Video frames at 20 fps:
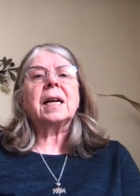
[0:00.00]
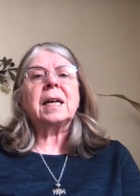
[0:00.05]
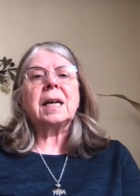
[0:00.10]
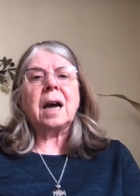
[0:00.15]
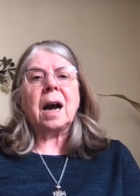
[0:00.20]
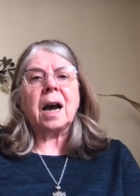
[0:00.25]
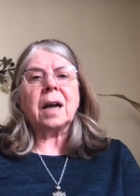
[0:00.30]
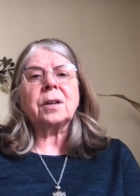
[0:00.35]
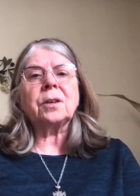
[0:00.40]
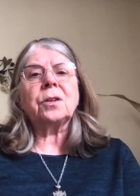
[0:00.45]

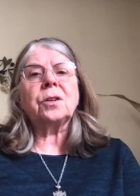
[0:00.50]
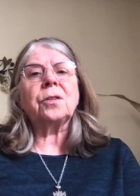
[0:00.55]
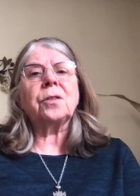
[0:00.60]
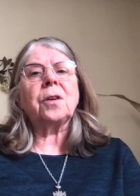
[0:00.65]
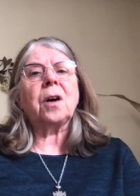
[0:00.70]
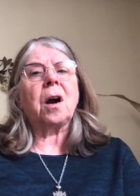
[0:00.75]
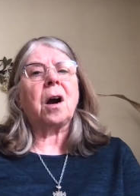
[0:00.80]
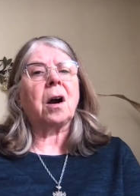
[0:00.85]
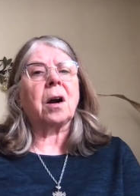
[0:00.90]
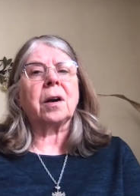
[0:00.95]
cut to
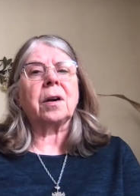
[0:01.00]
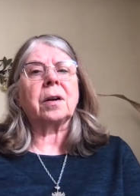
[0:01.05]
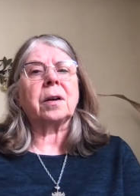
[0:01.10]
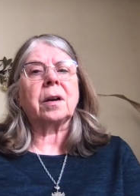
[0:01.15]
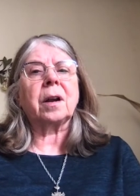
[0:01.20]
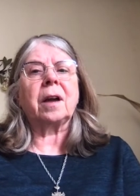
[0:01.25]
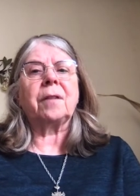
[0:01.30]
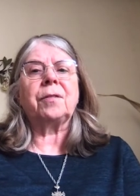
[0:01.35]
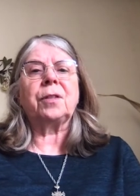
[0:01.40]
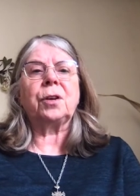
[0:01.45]
the heart
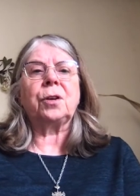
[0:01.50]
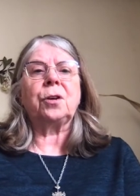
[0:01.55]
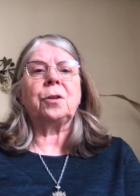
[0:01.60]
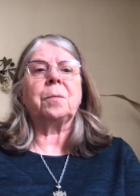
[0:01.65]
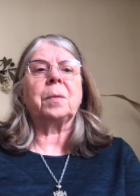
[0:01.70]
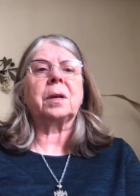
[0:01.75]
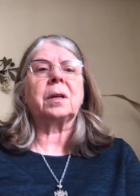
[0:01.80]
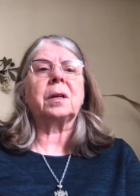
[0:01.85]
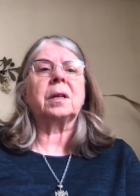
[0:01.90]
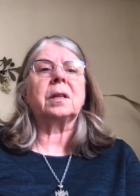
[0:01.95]
of the
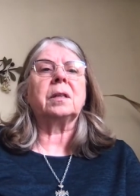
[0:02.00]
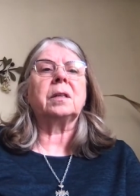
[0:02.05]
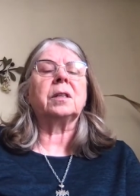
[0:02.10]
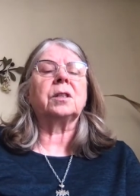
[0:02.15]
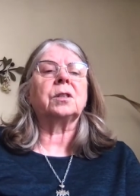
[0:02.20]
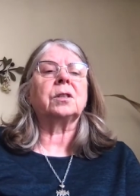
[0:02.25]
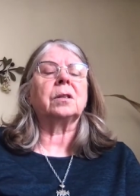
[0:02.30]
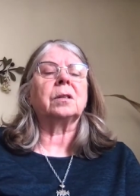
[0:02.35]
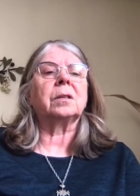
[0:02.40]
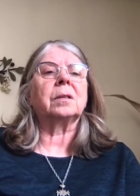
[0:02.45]
human
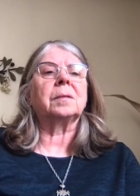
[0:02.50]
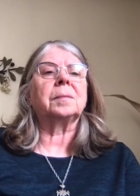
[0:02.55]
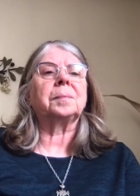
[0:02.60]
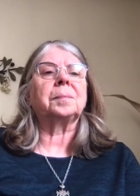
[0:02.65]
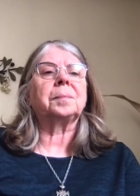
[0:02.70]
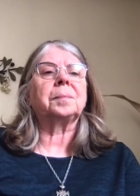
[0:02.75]
condition.